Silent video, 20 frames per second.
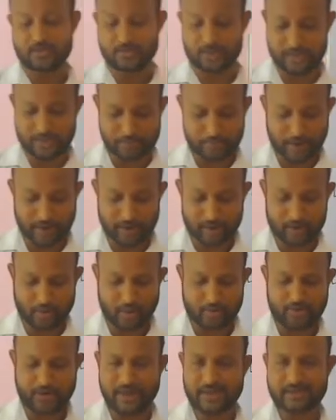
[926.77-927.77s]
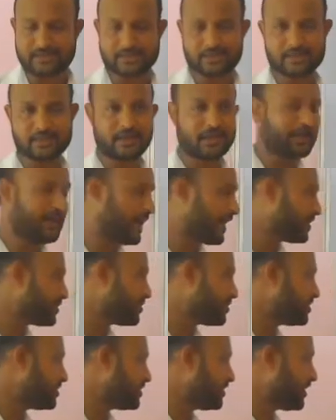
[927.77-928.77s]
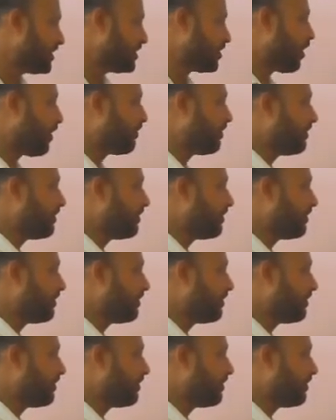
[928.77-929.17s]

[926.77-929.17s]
respire. Our next characteristic of